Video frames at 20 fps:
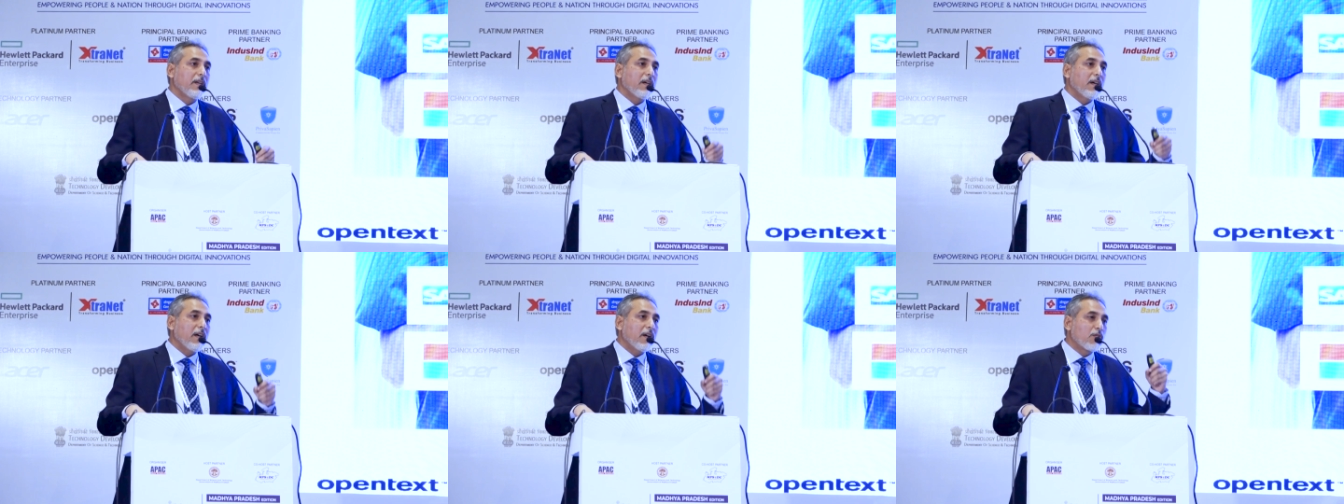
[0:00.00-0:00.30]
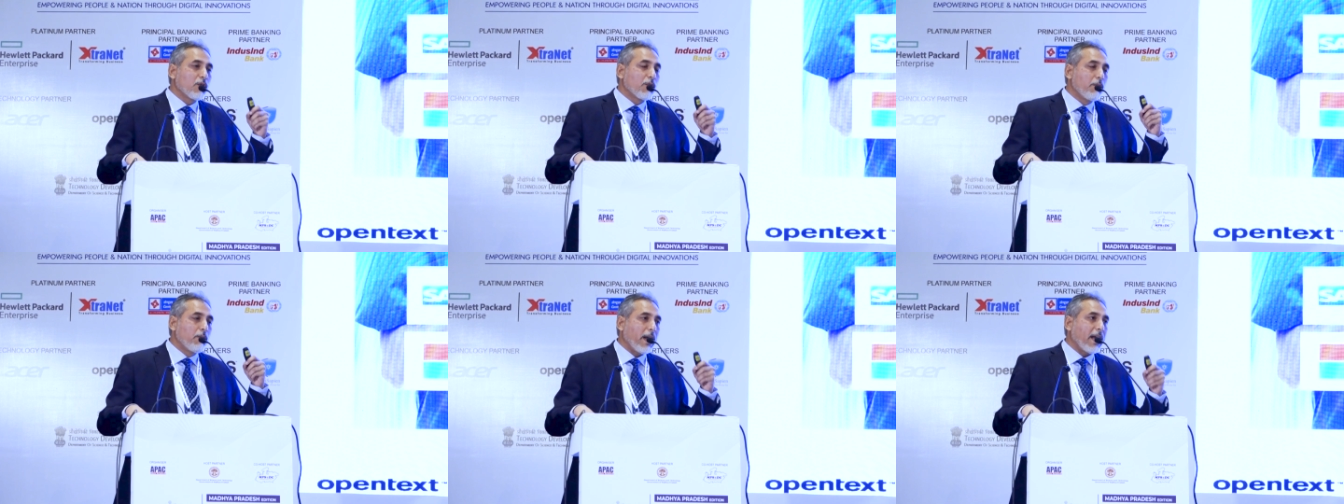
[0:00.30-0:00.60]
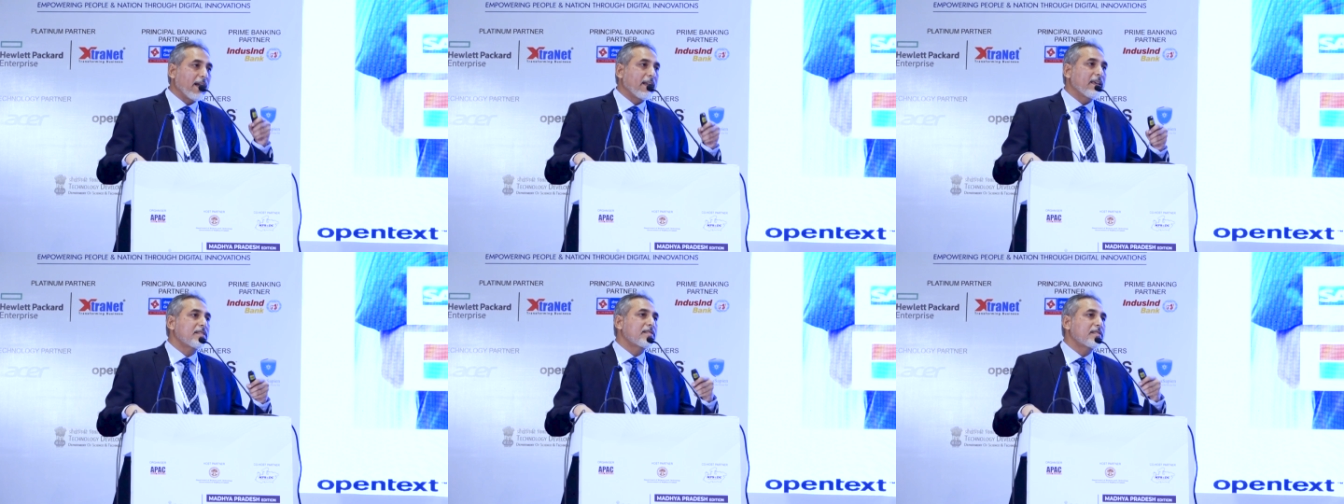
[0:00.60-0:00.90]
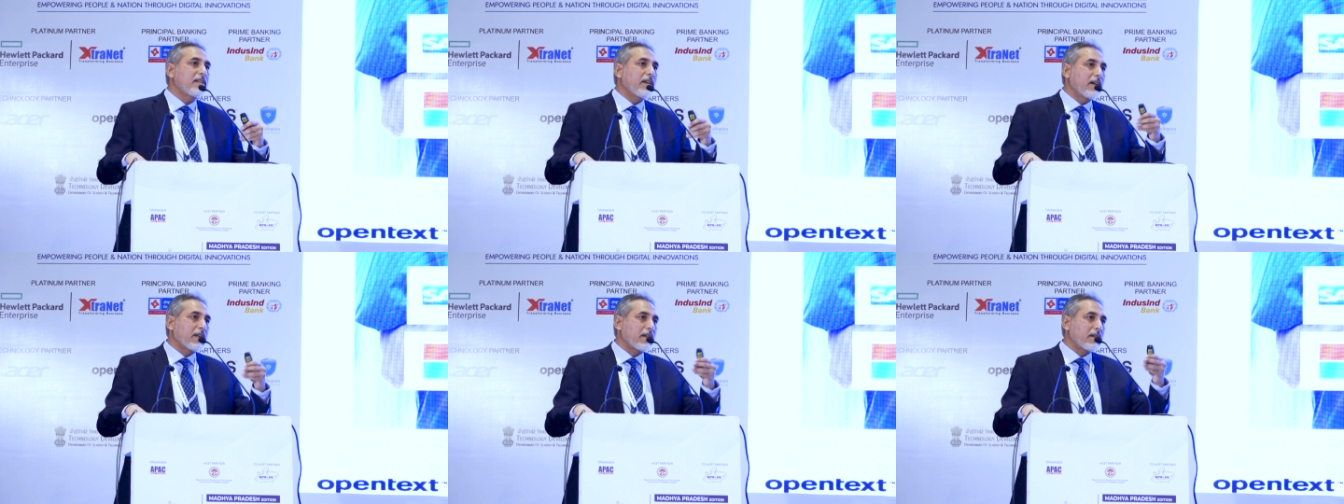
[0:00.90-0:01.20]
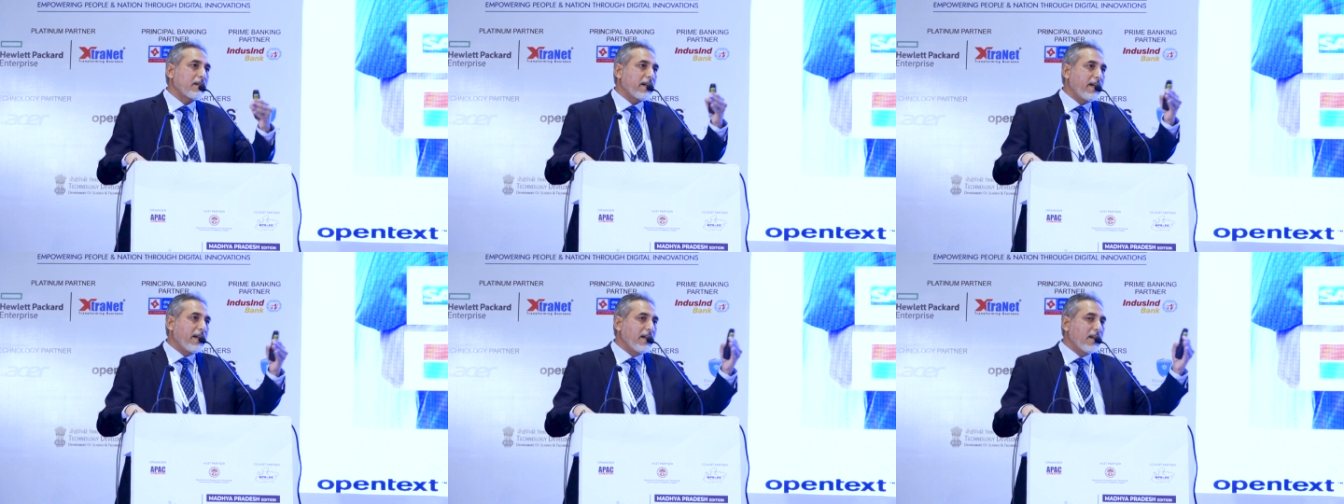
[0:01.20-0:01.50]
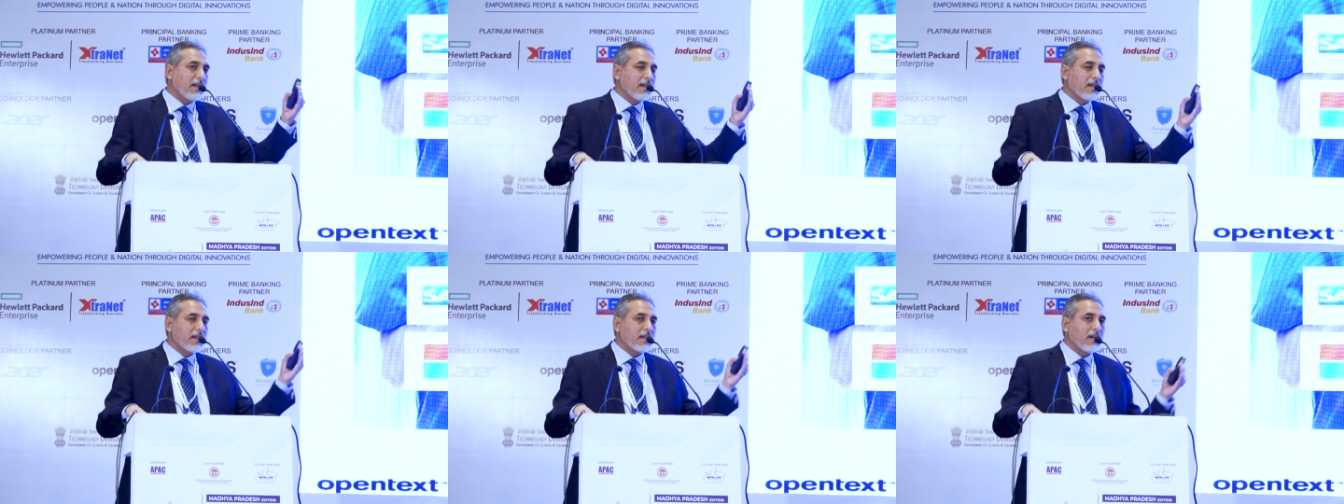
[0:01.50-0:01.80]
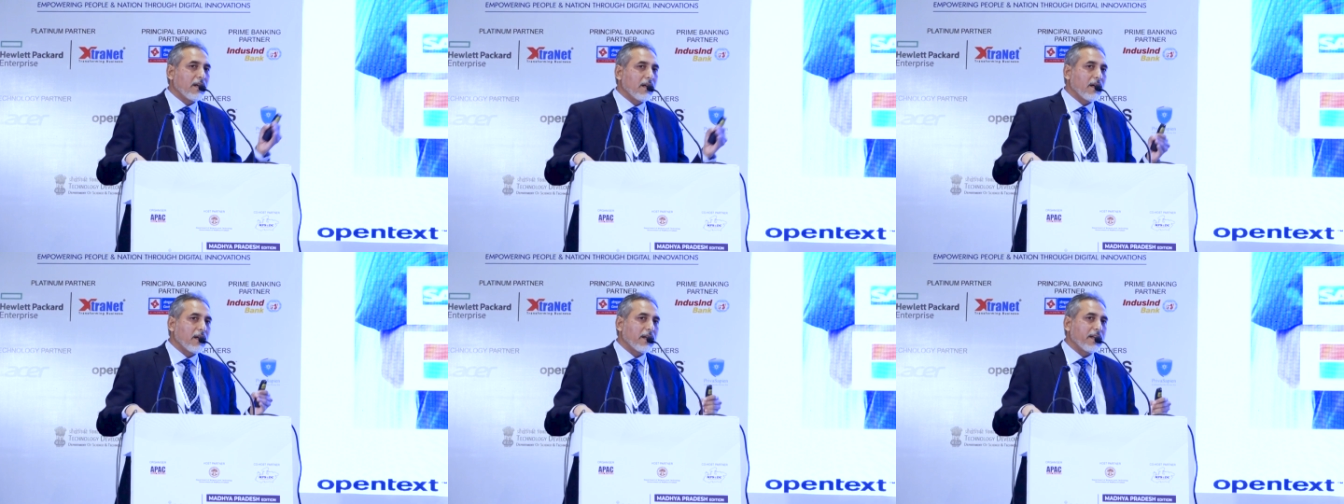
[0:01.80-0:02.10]
to manage their entire
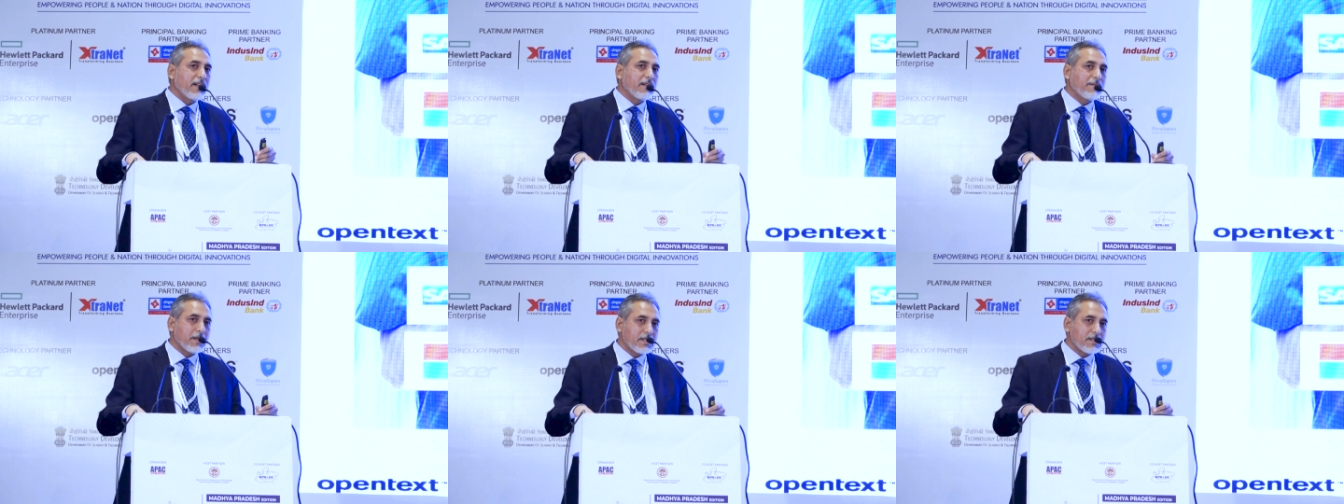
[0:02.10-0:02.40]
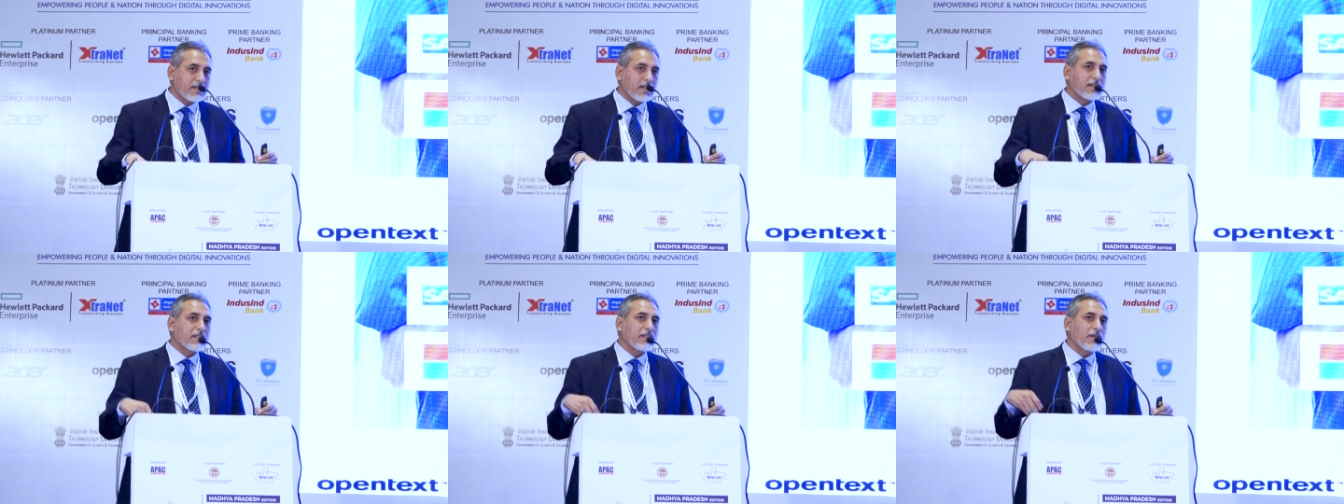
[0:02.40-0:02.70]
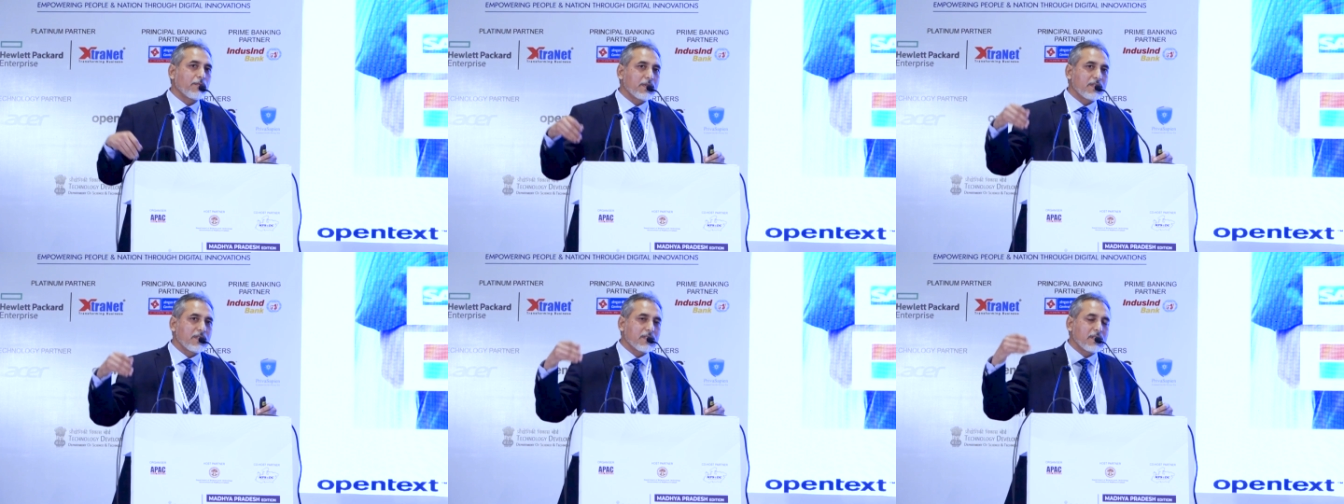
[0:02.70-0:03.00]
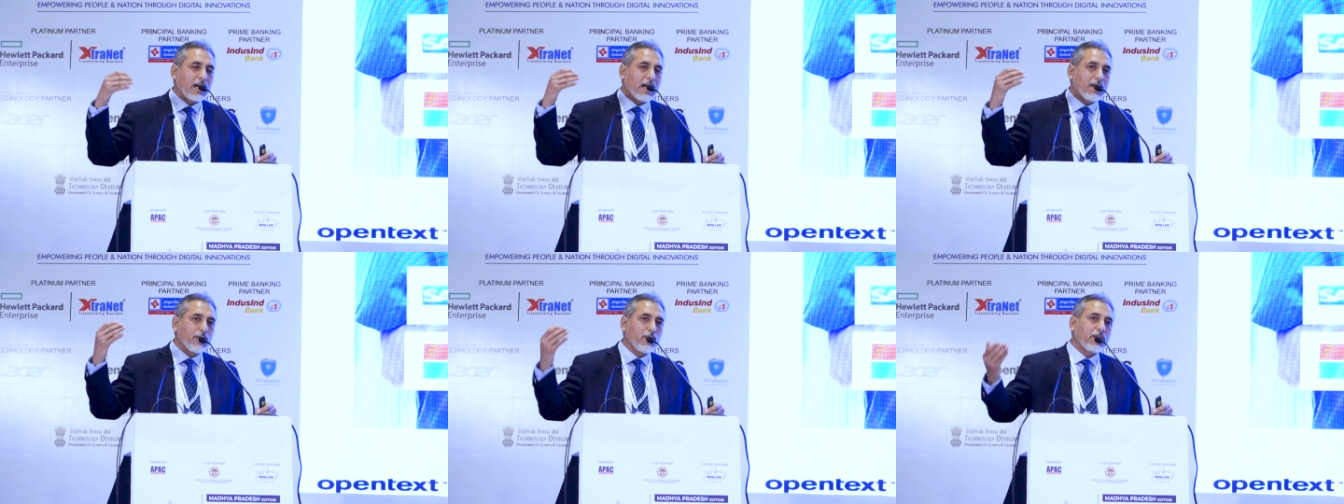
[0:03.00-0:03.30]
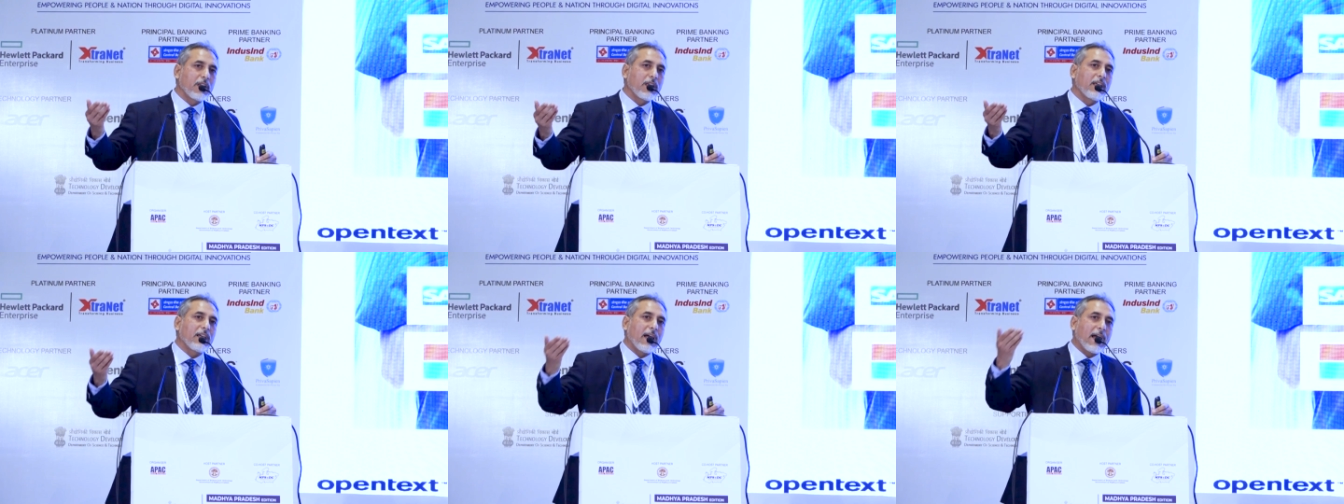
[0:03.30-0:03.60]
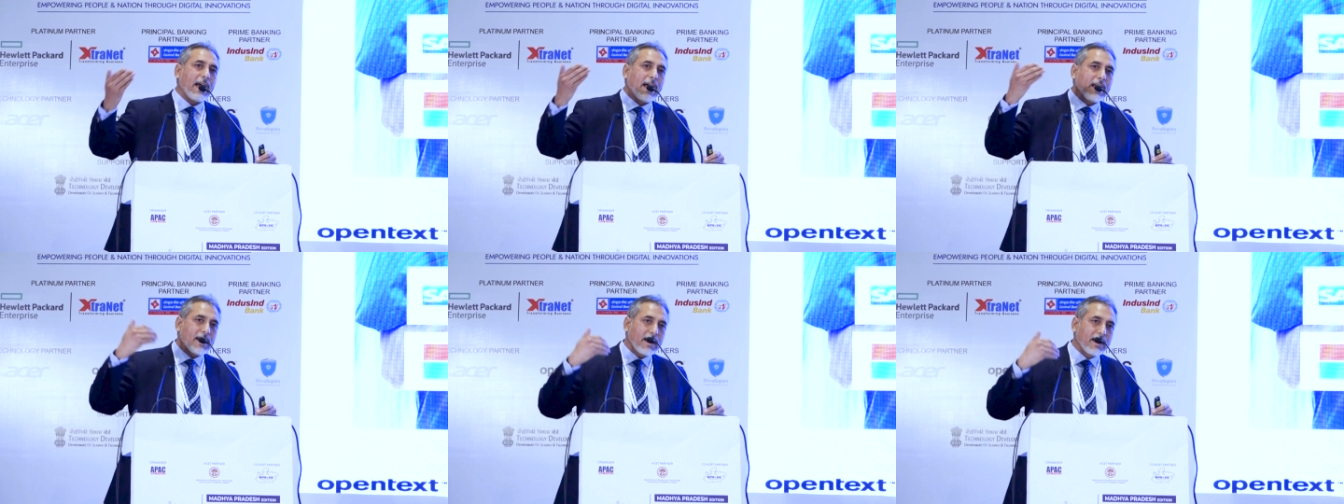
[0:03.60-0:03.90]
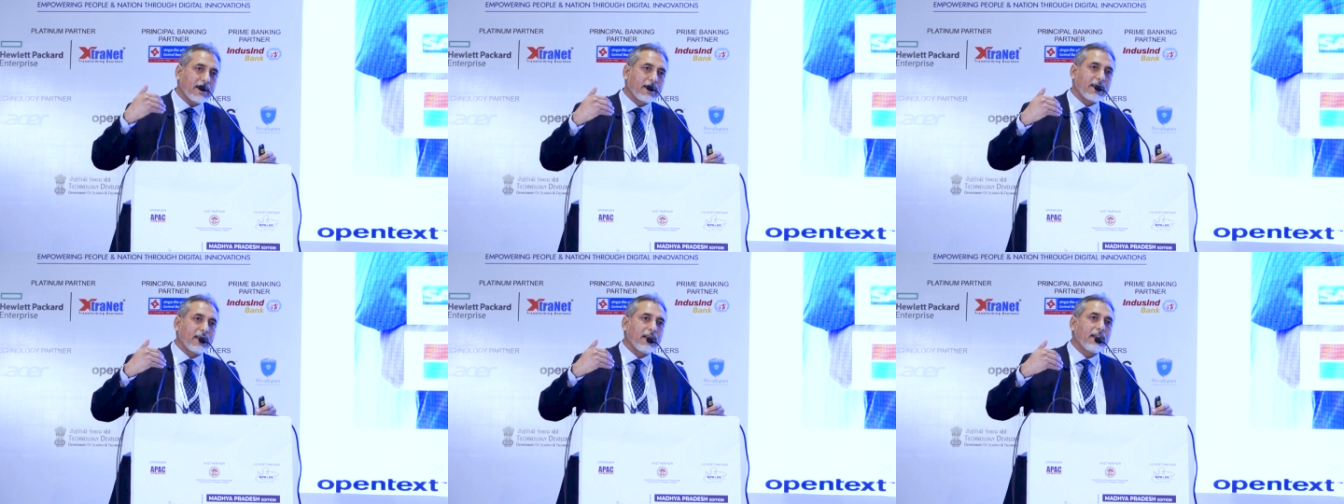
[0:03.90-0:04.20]
uh, infrastructure, which is IoT and
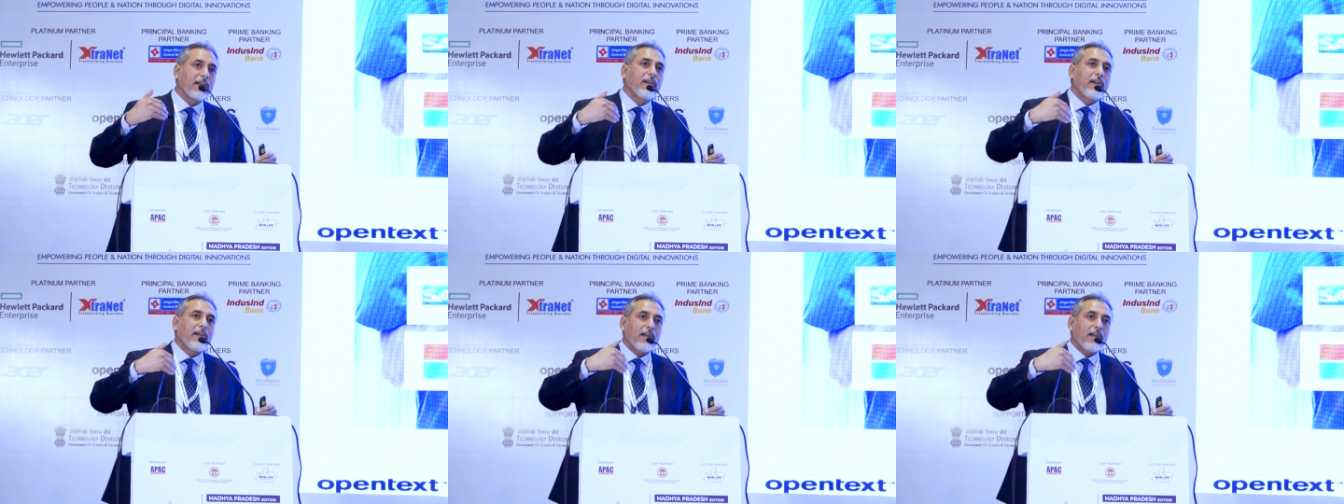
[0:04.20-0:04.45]
IT